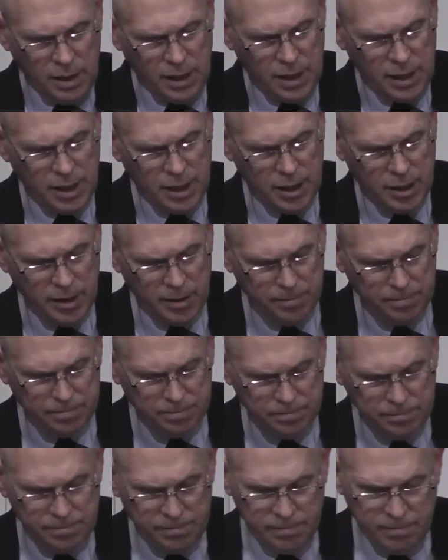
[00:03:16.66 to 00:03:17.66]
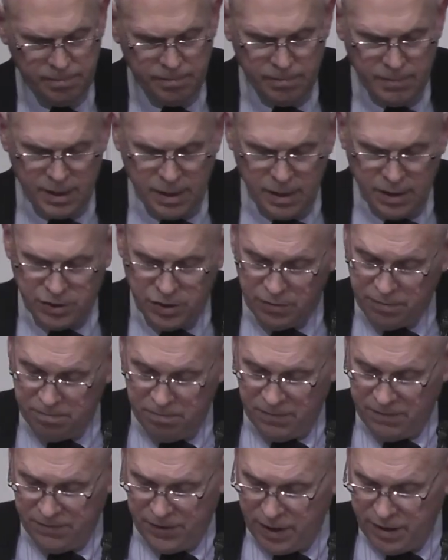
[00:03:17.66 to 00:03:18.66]
Um, so,
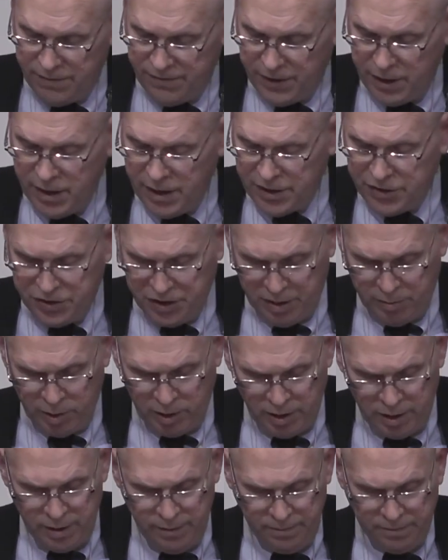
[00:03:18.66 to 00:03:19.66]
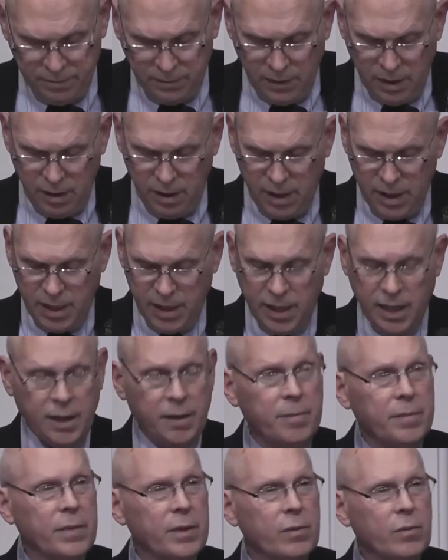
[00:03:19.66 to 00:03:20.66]
very, very similar.
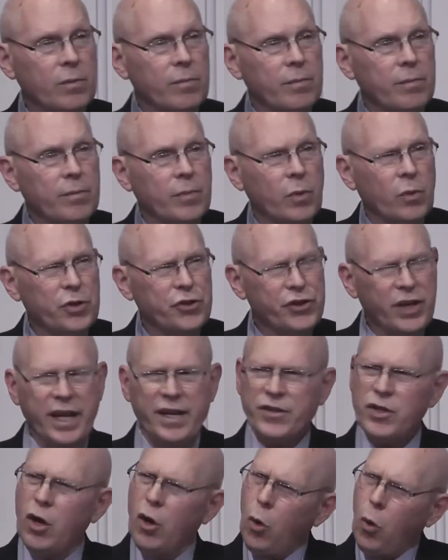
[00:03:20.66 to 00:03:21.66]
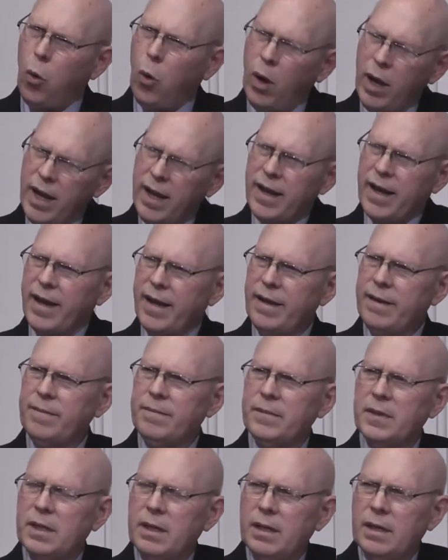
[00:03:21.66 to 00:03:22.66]
Um, but we should ask why
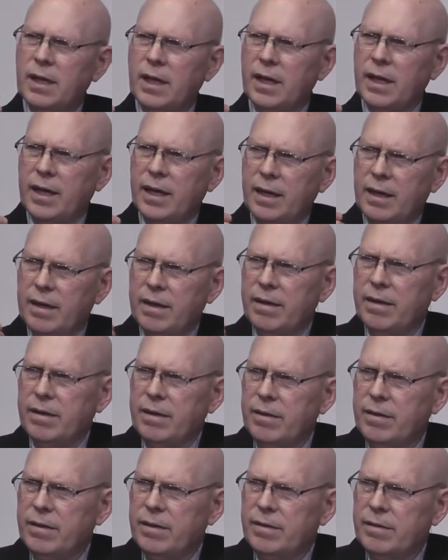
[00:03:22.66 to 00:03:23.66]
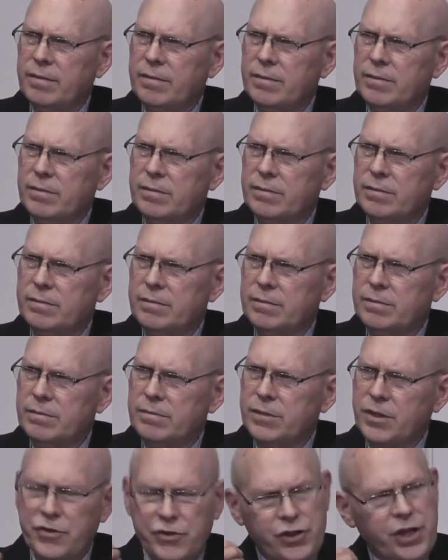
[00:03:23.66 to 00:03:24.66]
uh,
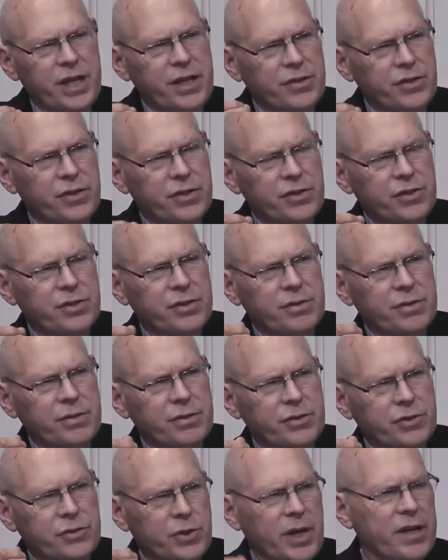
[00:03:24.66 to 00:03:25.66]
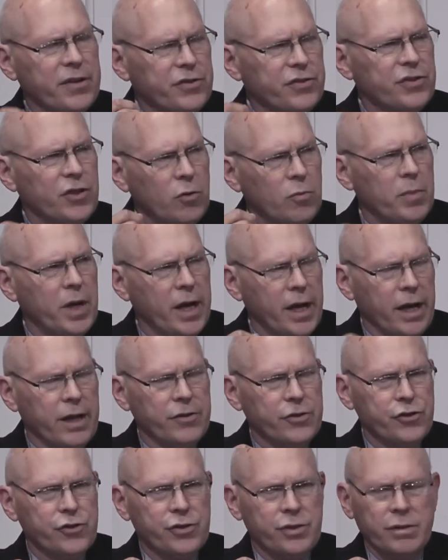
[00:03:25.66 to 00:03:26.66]
does Jesus stress so
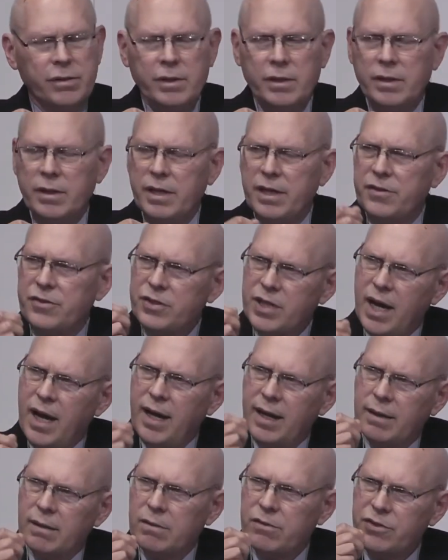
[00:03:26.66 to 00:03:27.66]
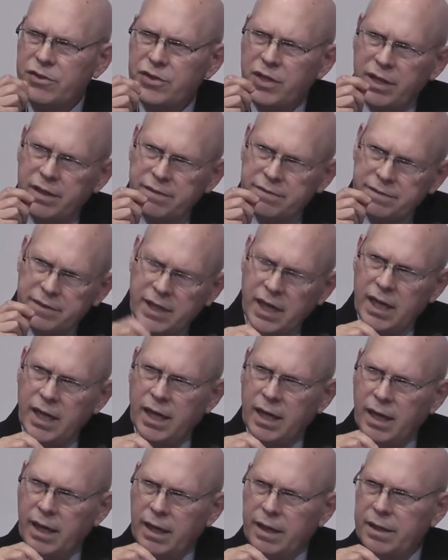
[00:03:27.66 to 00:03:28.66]
much his titles, Son of
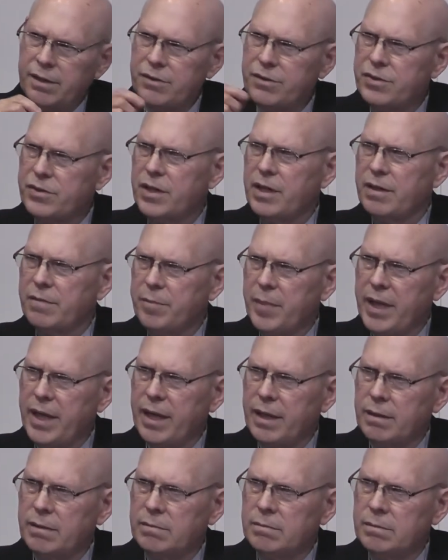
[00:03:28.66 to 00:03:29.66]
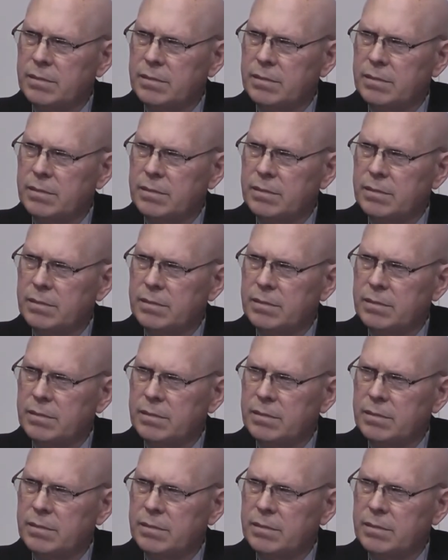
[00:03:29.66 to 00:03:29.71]
God and Son of Man?